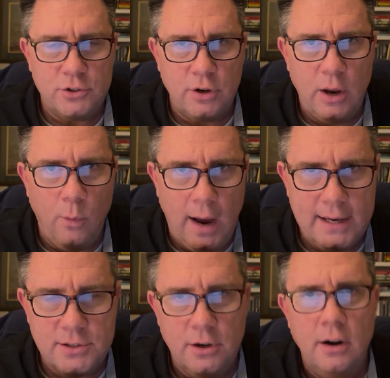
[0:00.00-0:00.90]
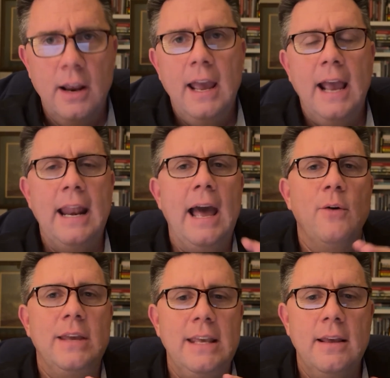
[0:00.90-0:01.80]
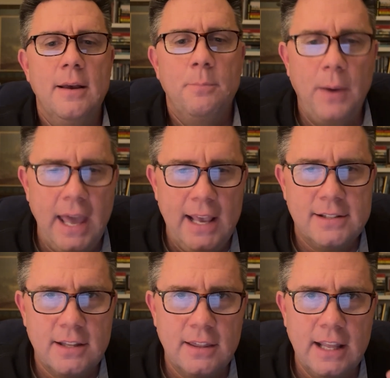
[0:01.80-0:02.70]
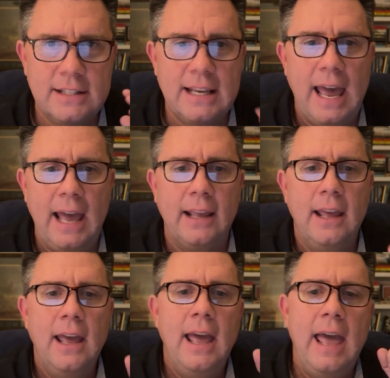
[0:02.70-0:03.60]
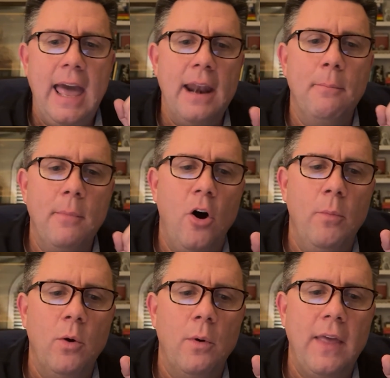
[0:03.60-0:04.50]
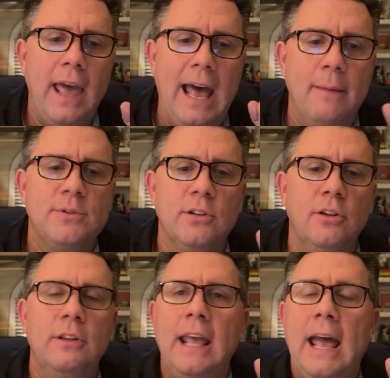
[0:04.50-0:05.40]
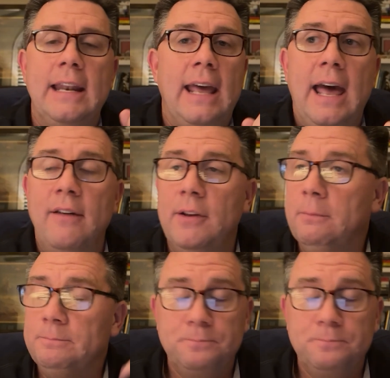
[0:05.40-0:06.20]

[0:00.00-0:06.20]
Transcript: Trey Wisner and how he paced the attack at a moment where they absolutely had to have it.